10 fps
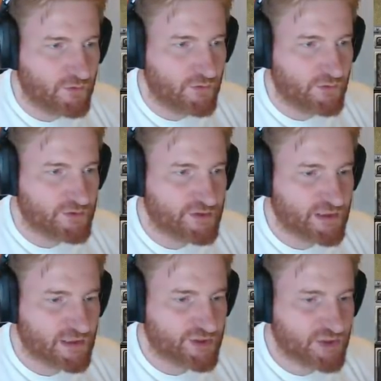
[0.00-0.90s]
to
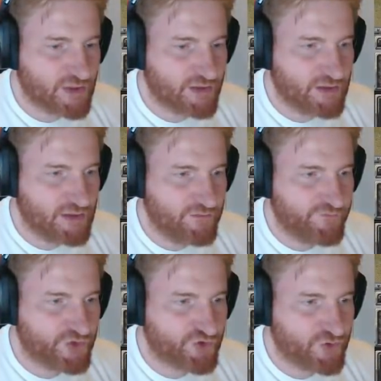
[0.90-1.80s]
take a shot at the
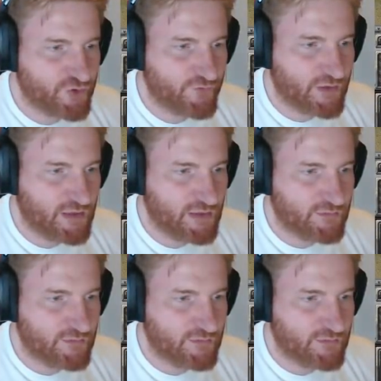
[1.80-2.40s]
infantry over here,